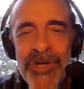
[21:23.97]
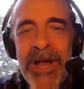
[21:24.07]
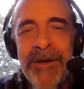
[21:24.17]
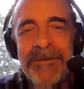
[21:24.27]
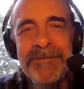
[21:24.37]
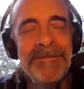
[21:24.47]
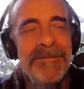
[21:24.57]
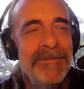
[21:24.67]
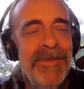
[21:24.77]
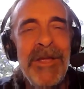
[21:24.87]
out.
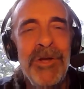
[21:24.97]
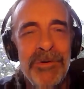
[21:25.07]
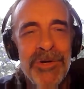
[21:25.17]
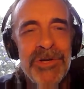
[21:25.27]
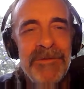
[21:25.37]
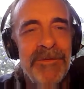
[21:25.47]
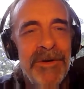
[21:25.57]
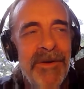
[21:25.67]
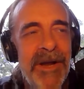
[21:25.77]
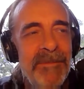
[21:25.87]
Thank you, Christian, for
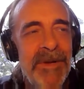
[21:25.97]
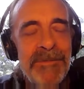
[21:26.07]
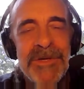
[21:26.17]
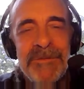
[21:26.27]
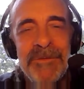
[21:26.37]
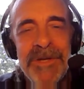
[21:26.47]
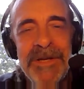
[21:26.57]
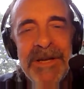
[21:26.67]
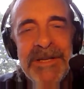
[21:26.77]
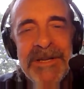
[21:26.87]
inviting me. It was a really
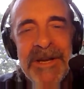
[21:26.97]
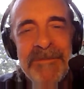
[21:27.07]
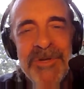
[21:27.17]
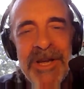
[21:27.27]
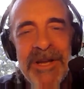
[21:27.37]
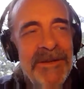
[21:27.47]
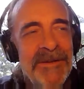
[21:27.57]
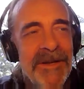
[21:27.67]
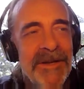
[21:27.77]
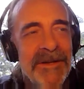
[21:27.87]
nice time chatting
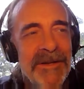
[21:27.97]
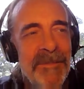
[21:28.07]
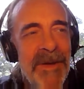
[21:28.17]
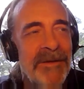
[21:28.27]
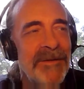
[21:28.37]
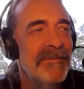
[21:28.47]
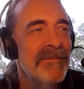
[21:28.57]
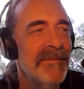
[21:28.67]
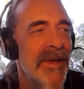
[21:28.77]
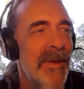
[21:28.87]
about
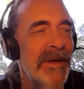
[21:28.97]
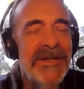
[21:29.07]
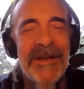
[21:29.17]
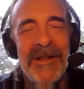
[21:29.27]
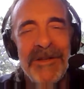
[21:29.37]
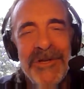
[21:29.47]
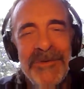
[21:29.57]
technology